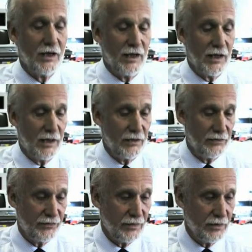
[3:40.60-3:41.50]

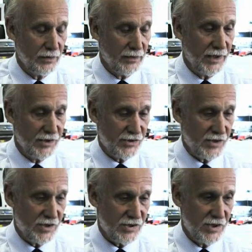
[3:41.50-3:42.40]
and they
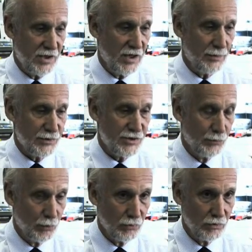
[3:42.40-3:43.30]
discussed setting up a
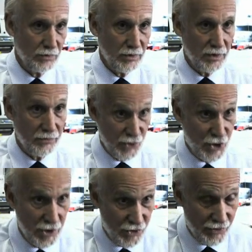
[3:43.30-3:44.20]
small
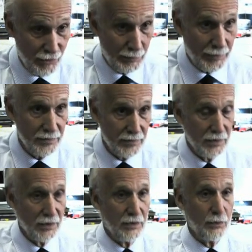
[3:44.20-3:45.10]
research group,
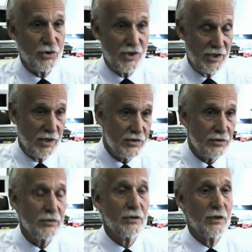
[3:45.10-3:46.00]
which they did.
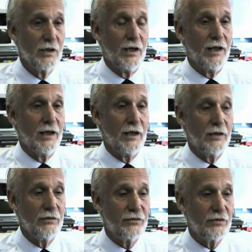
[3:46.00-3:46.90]

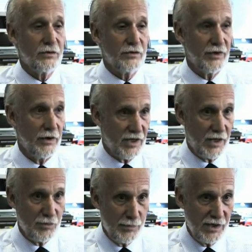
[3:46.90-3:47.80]
And so Derek
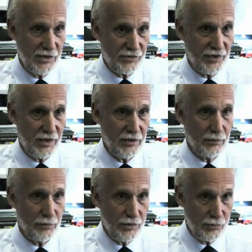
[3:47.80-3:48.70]
came to me and said, I
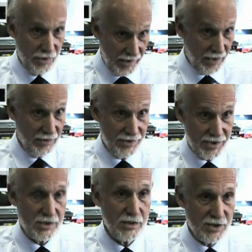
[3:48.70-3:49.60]
want you to lead
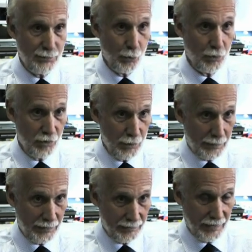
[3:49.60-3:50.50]
this small
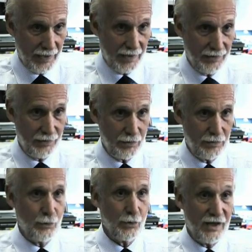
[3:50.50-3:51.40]
group, and
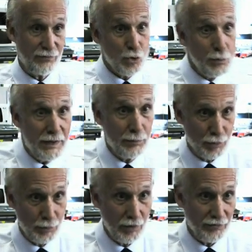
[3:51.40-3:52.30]
you can have two
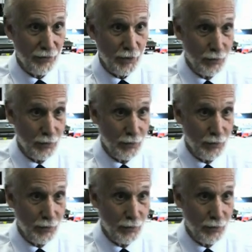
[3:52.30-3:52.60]
people to work for